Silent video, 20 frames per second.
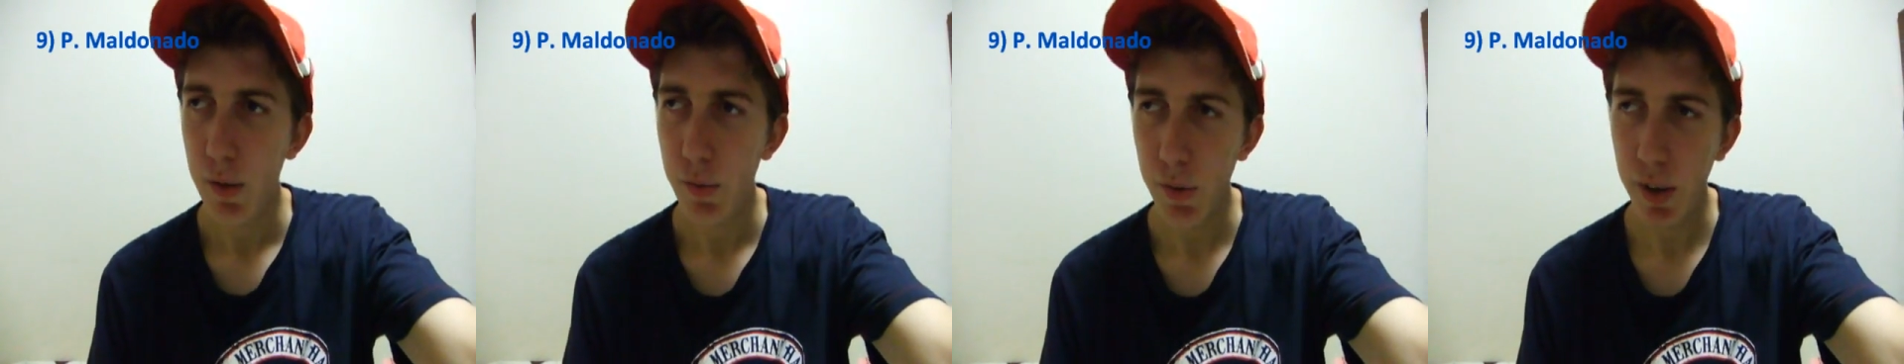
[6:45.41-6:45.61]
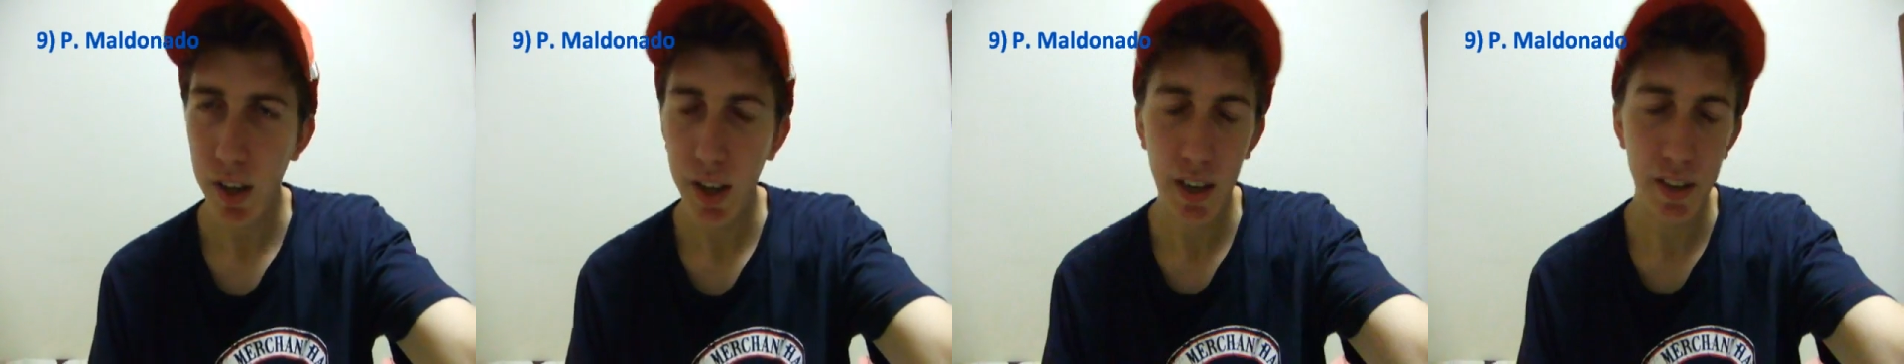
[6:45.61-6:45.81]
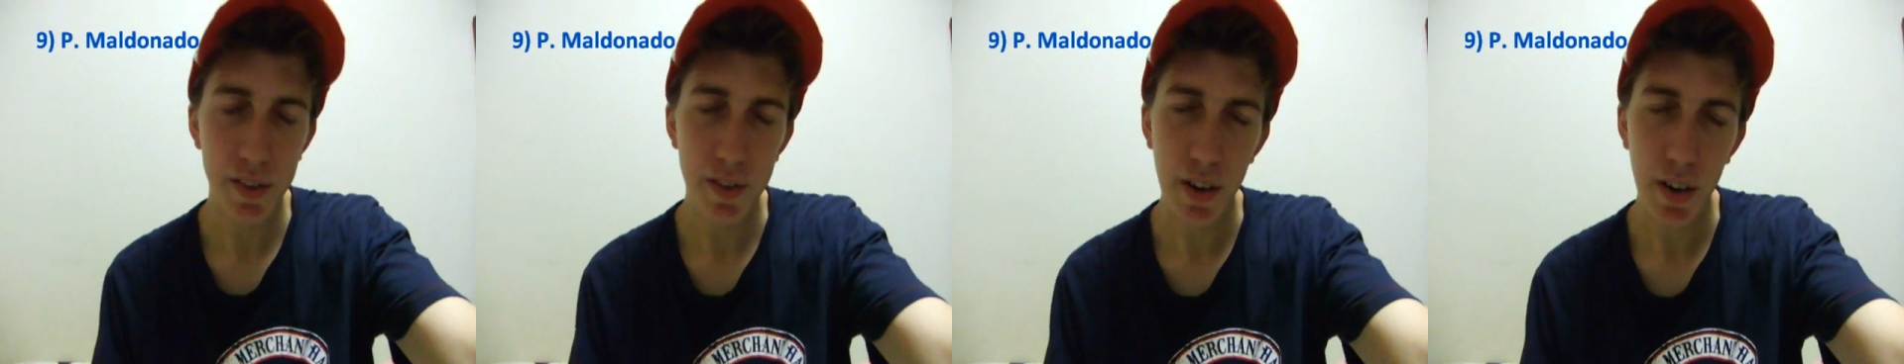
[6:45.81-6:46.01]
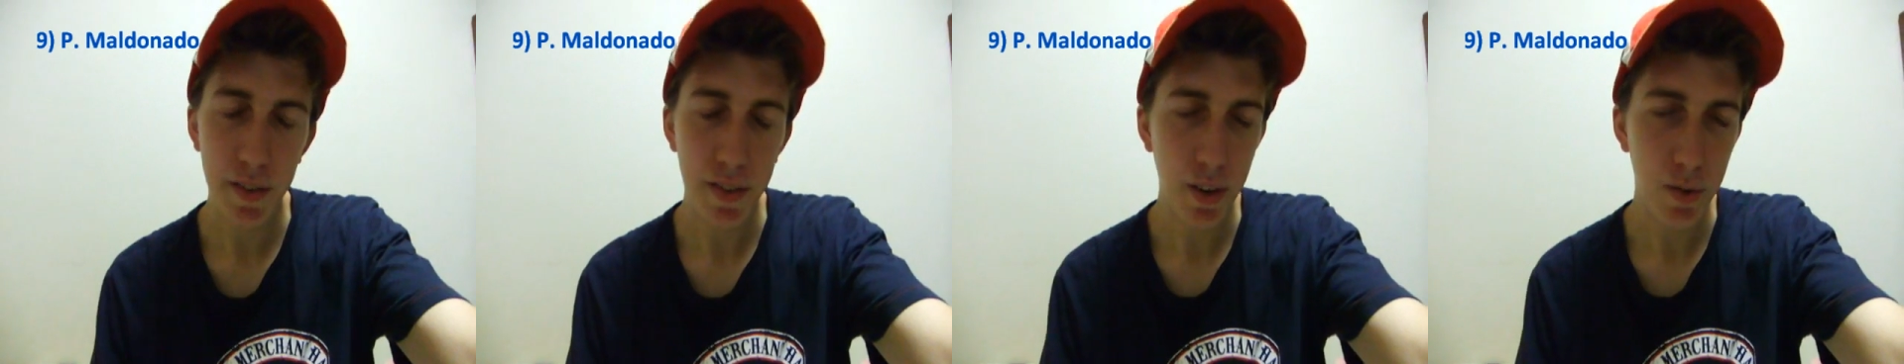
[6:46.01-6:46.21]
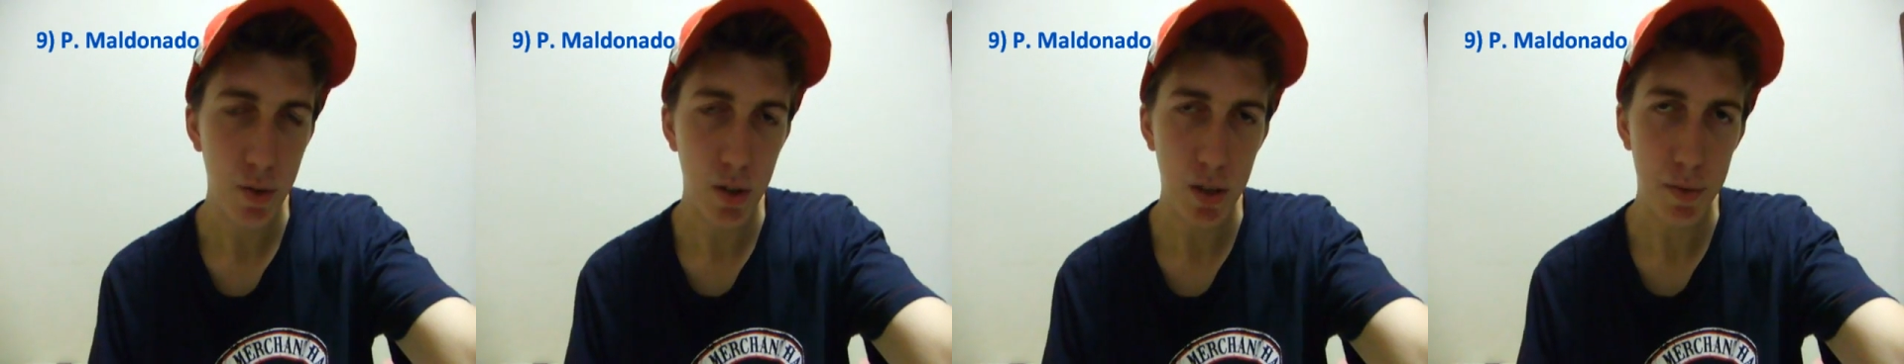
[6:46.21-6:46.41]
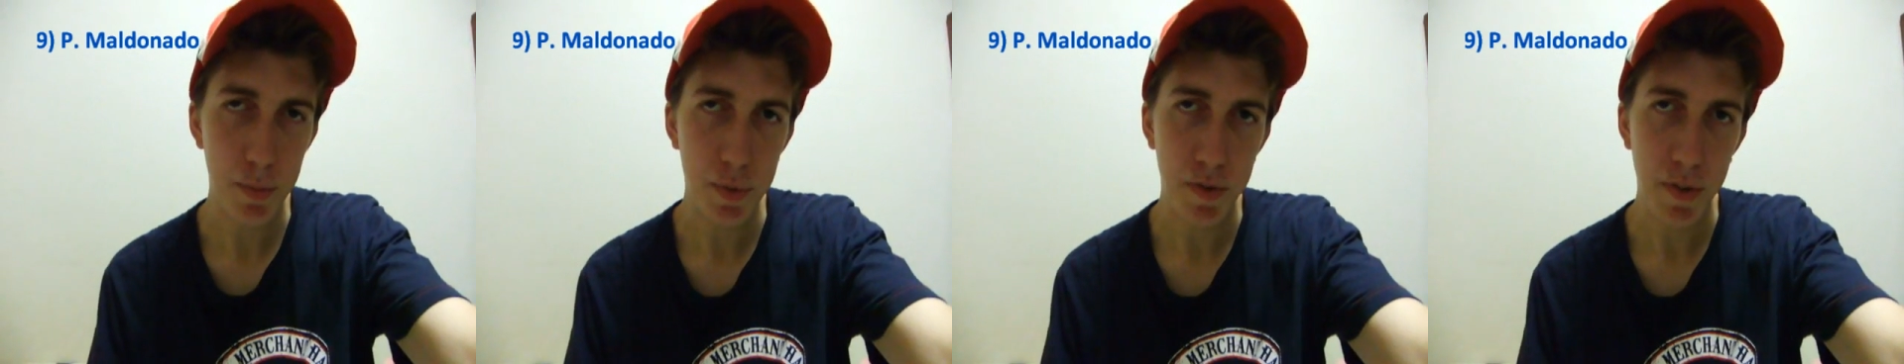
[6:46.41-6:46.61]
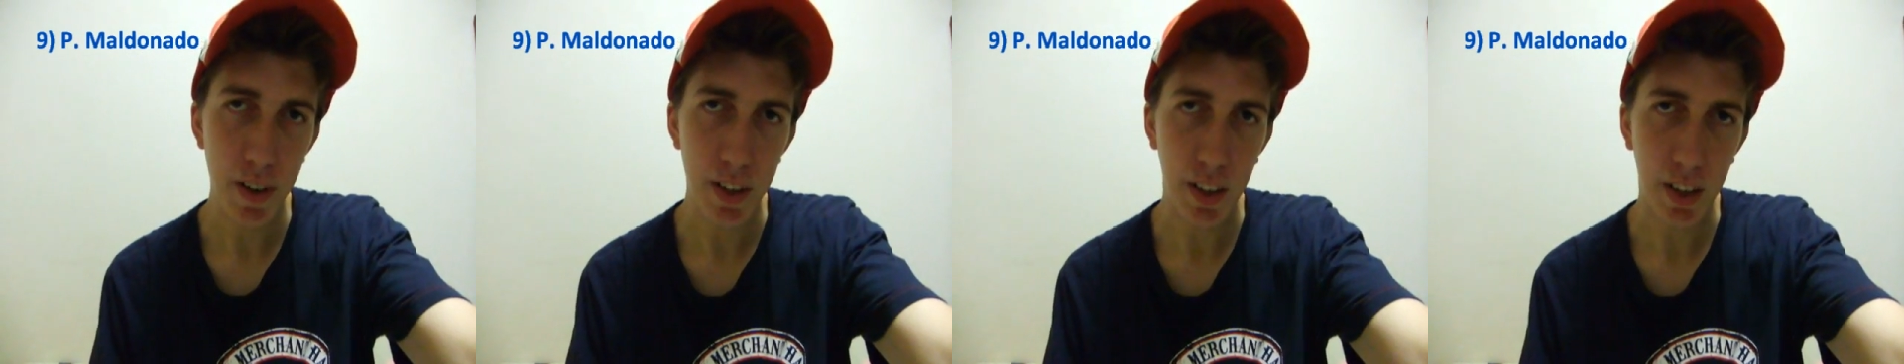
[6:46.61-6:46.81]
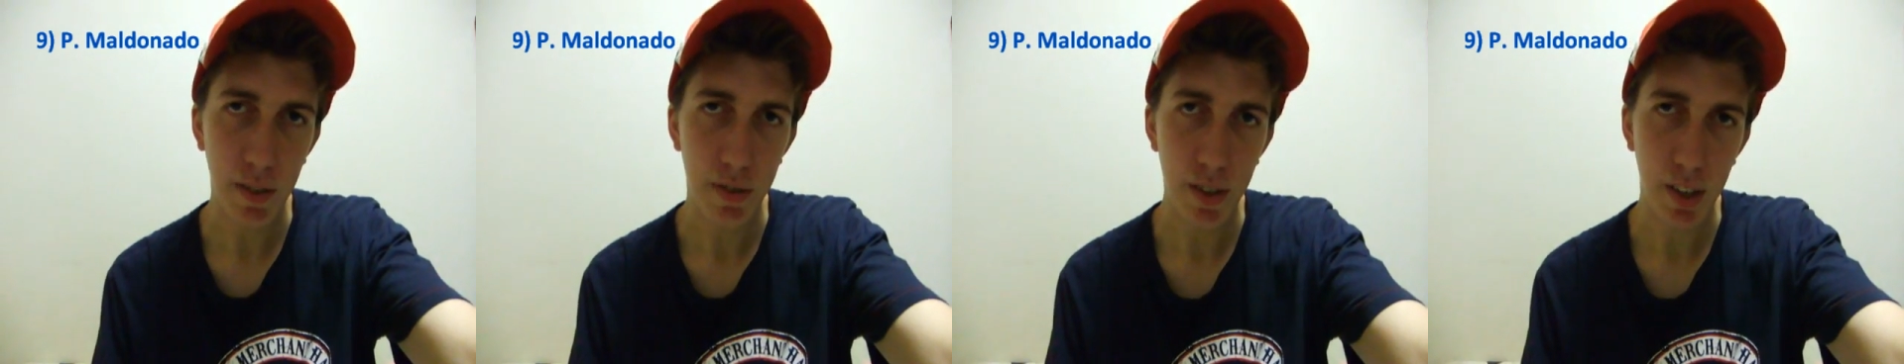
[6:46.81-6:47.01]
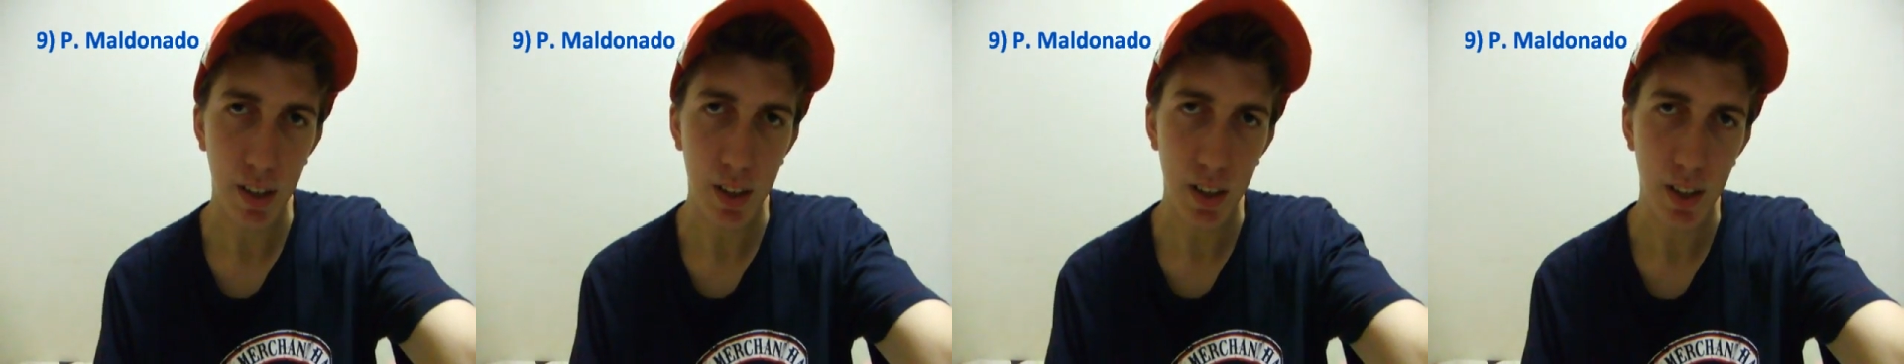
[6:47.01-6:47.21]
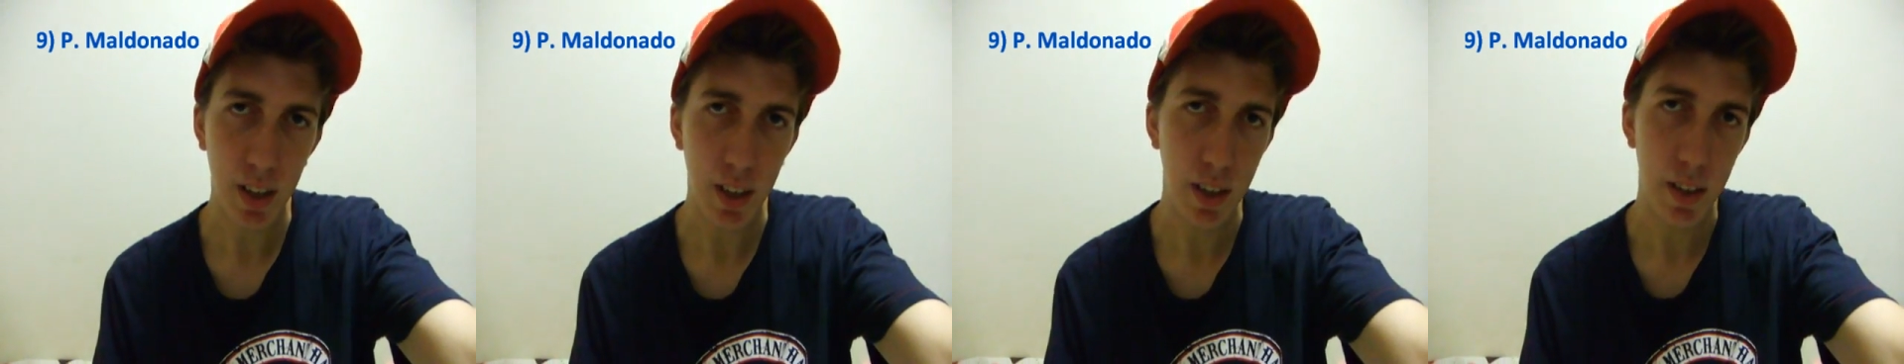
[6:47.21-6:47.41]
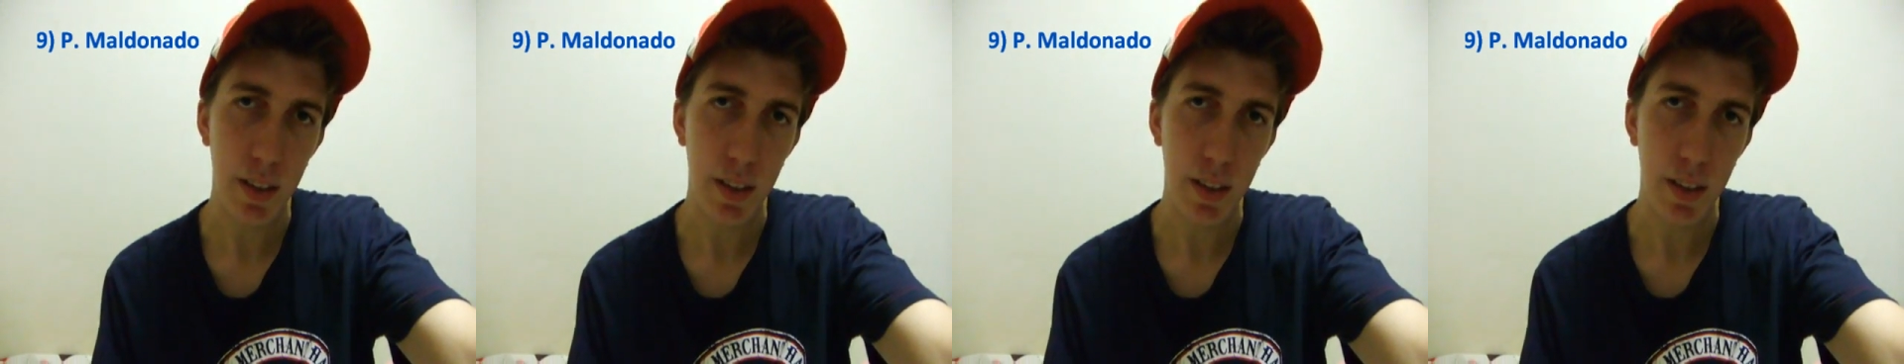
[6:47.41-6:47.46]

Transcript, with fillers: he can drive that Williams fairly quickly.